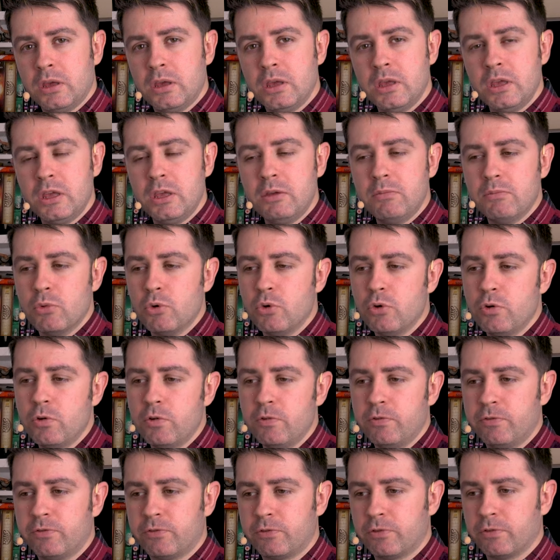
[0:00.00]
he
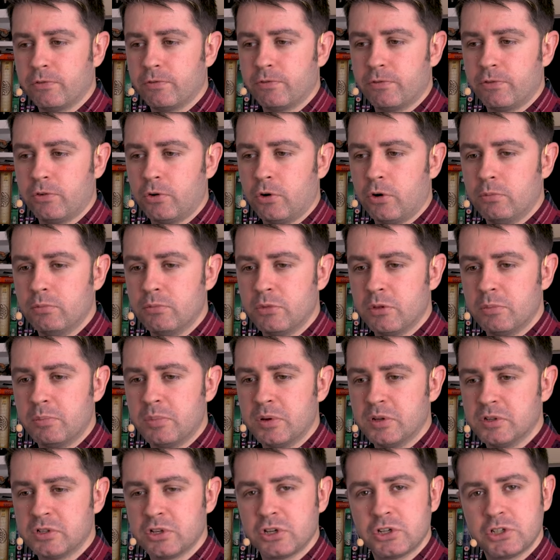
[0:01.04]
moved from the
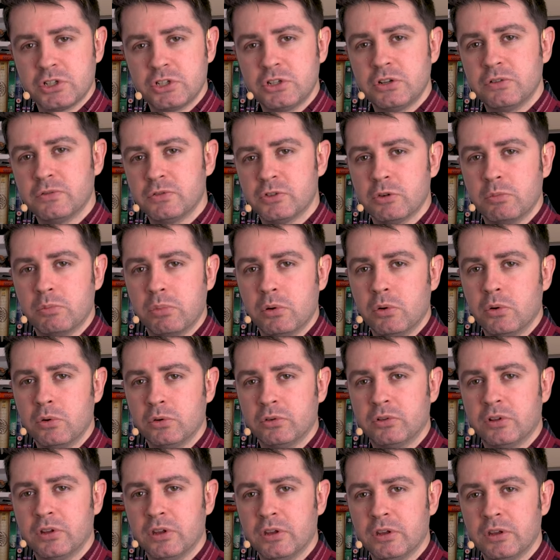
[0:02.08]
position of
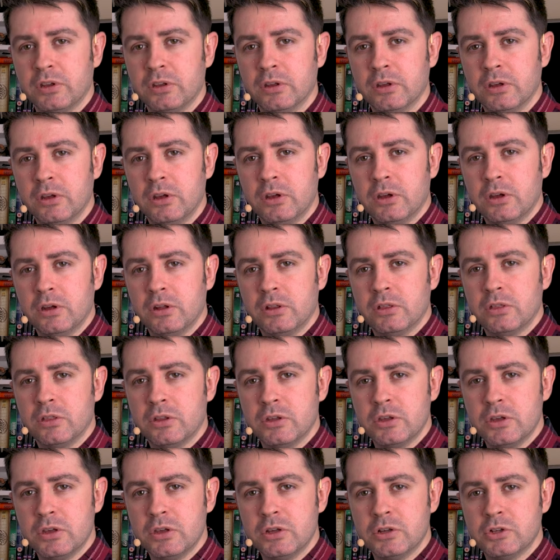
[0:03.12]
supporting
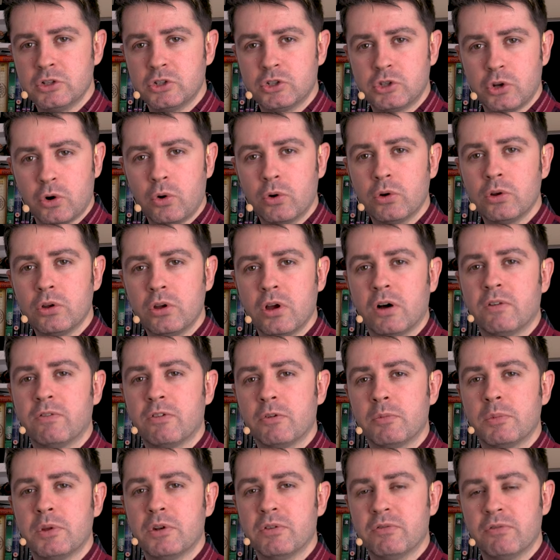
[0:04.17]
the strong
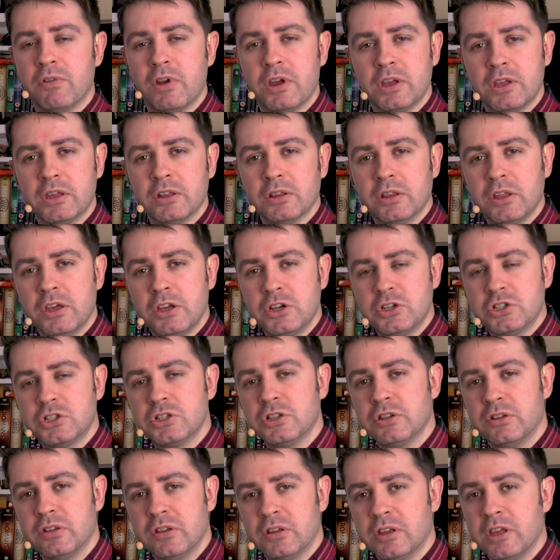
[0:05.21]
government
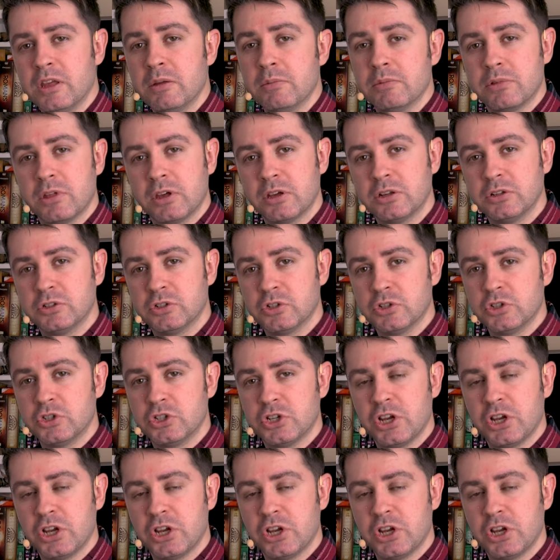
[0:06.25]
regulation to keep things in